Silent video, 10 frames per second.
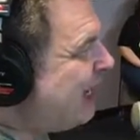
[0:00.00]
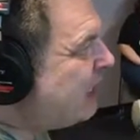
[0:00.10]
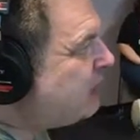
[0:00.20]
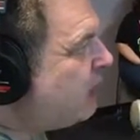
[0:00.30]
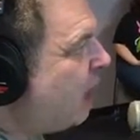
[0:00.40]

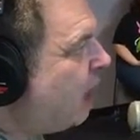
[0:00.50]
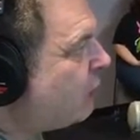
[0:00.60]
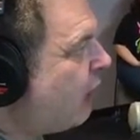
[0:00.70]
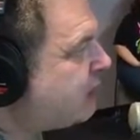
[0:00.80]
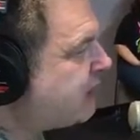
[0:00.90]
in
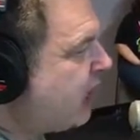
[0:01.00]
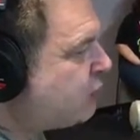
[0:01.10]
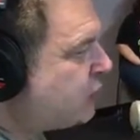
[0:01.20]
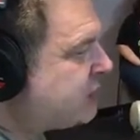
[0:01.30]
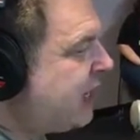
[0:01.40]
Los
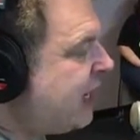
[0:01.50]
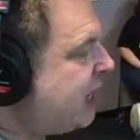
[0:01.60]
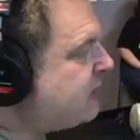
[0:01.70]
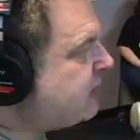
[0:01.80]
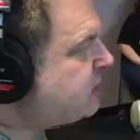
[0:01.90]
Angeles
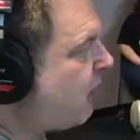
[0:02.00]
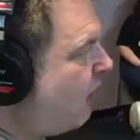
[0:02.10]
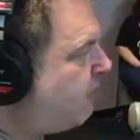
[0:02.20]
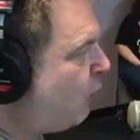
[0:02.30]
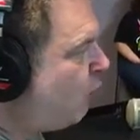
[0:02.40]
is a
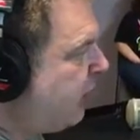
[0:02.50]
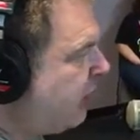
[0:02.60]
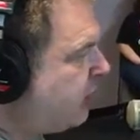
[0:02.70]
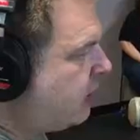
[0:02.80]
tumbleweed.